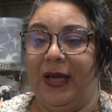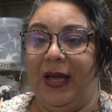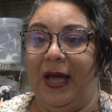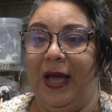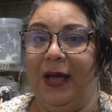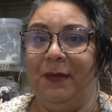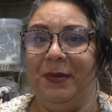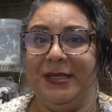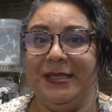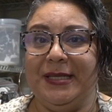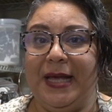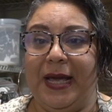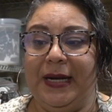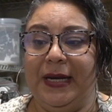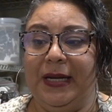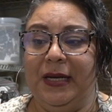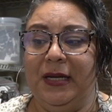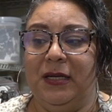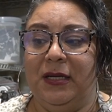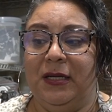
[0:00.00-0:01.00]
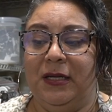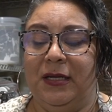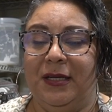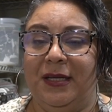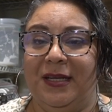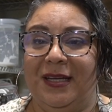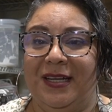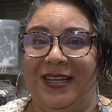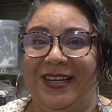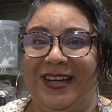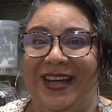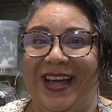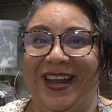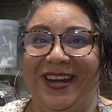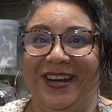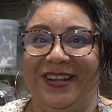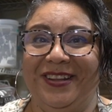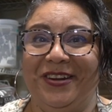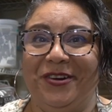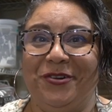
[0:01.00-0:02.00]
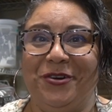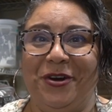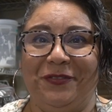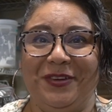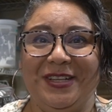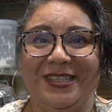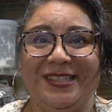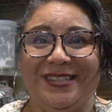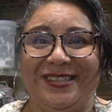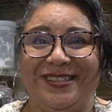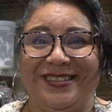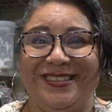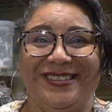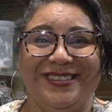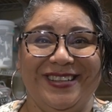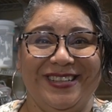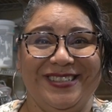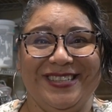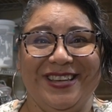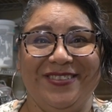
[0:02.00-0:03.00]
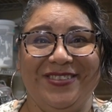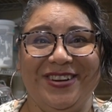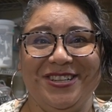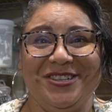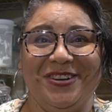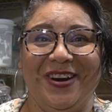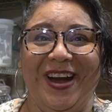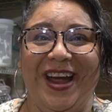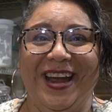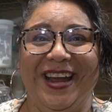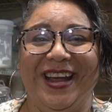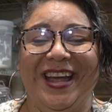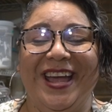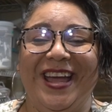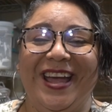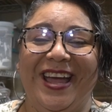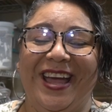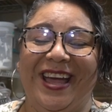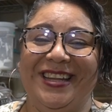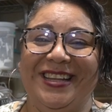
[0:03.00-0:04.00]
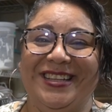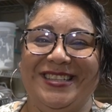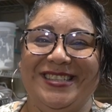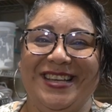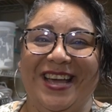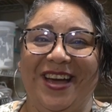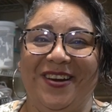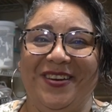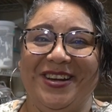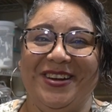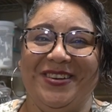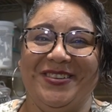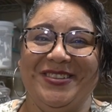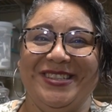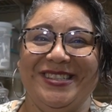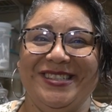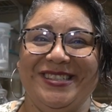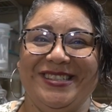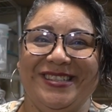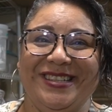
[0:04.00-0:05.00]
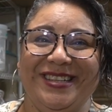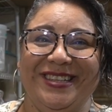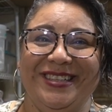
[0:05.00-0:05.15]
I'm excited and a little nervous. Let's give it a try and let's see how it goes.